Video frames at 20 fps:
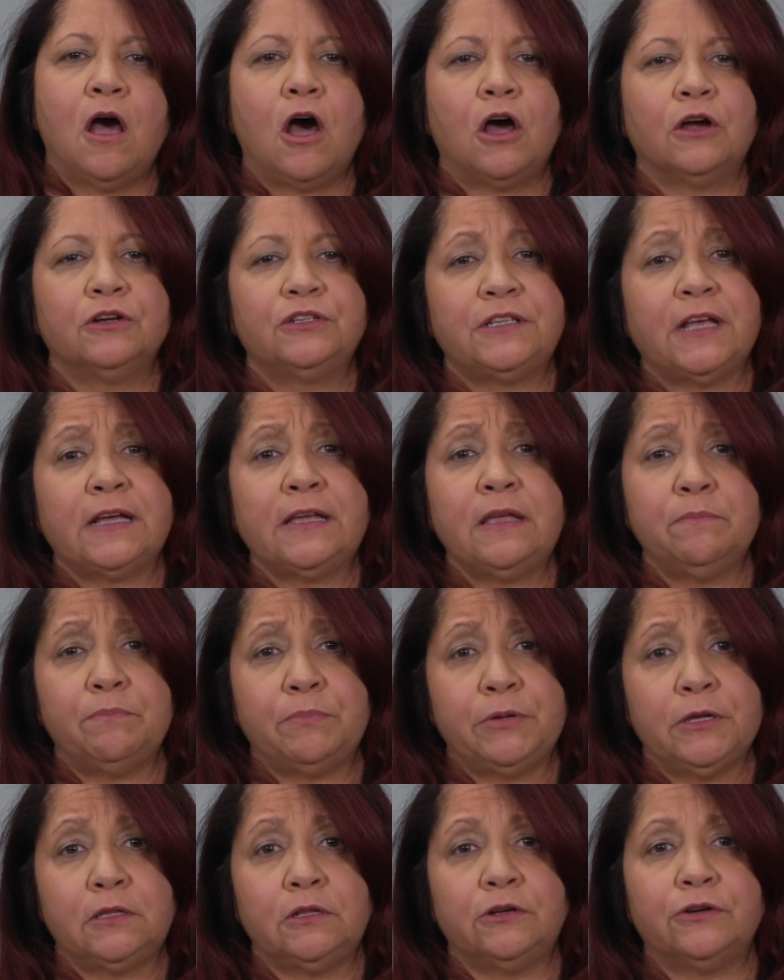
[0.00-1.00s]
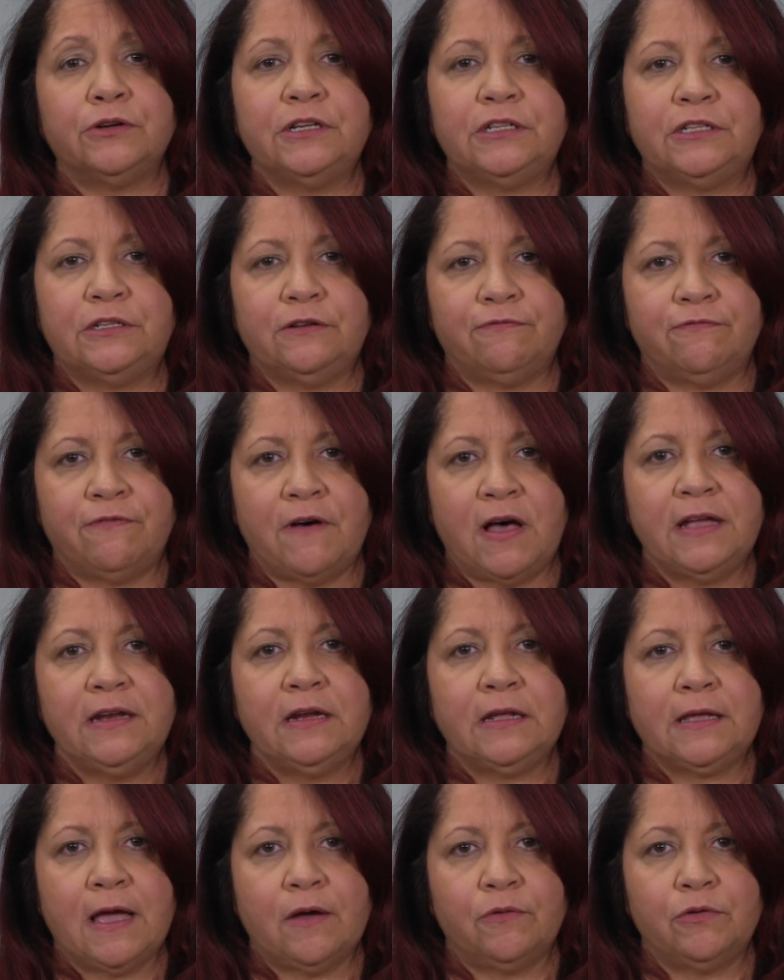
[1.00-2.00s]
our second pillar is
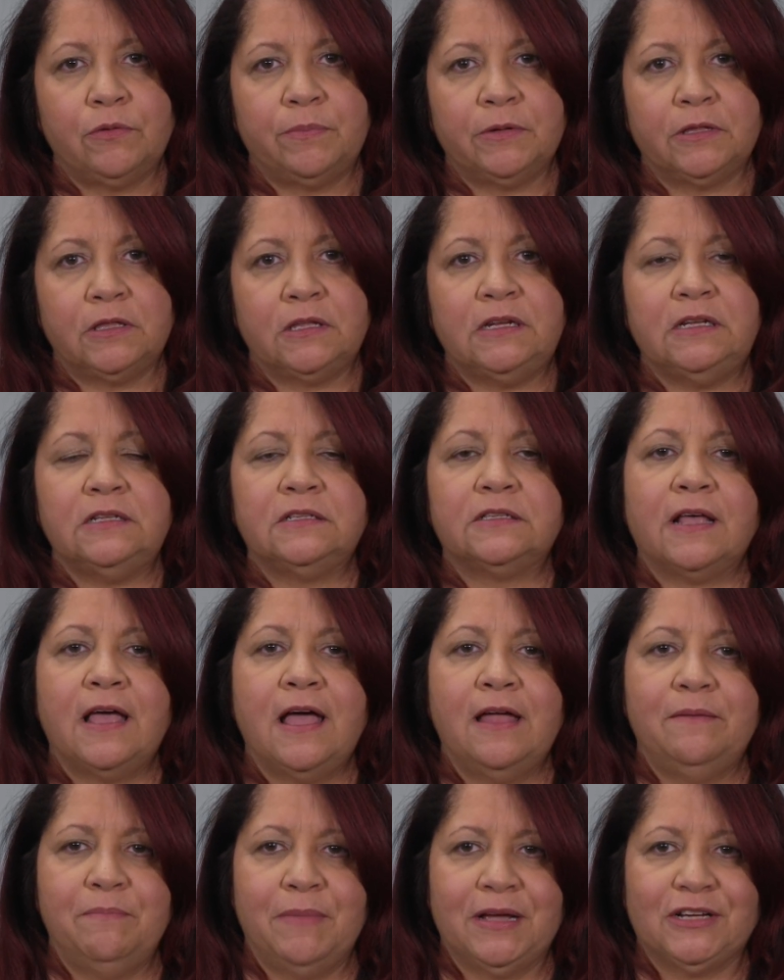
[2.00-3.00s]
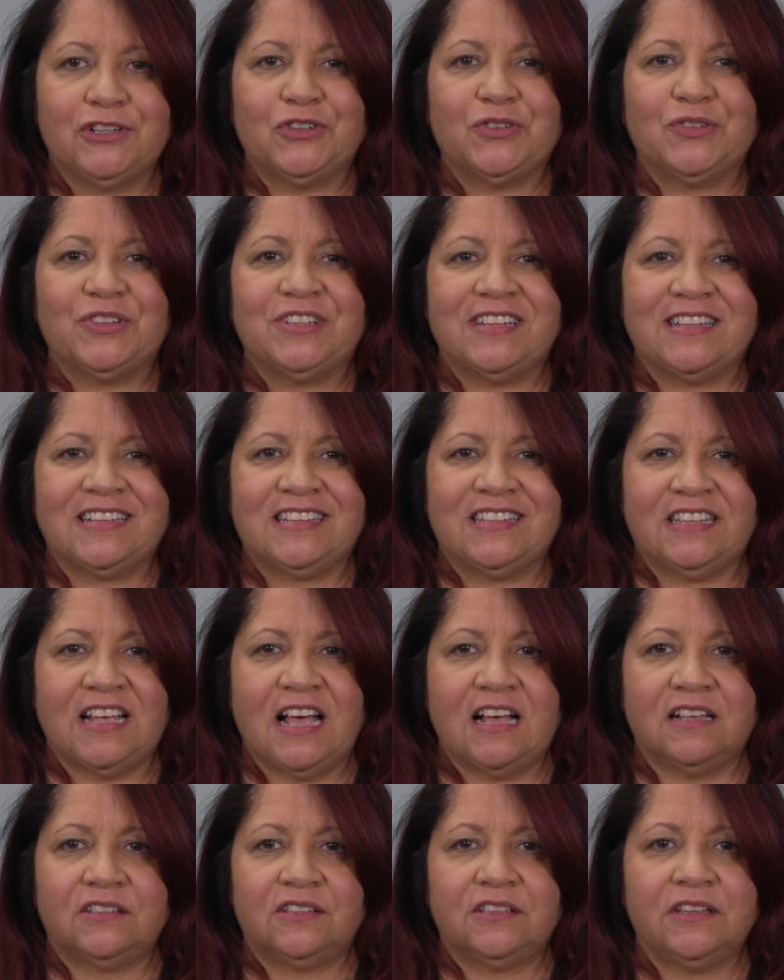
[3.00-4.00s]
define accountabilities and measure
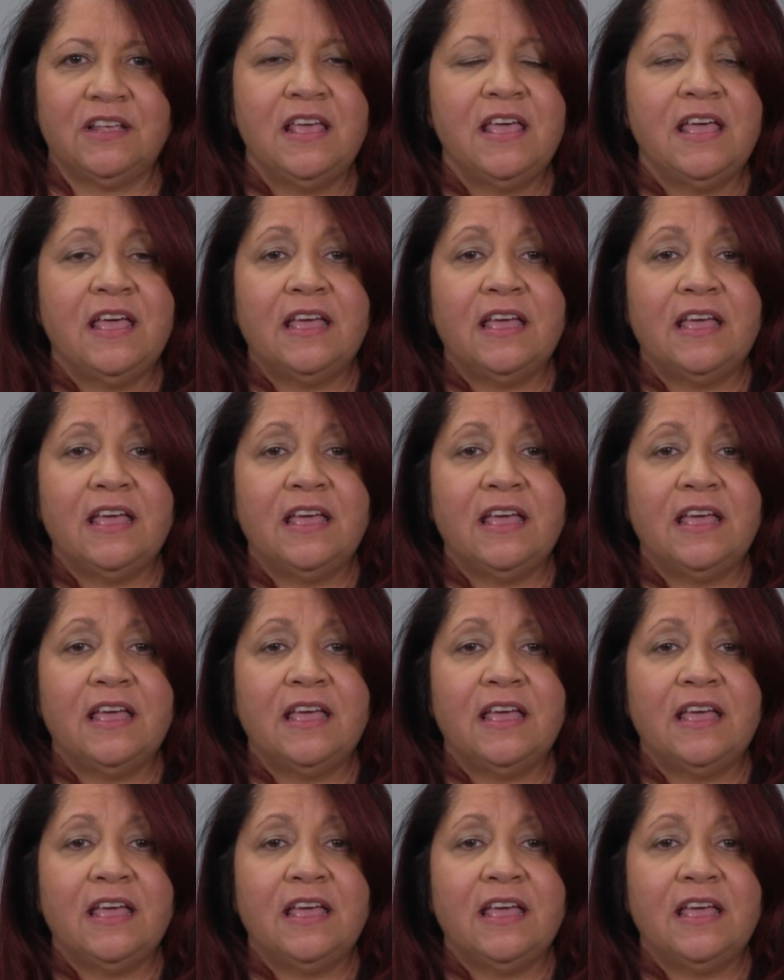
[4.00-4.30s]
success.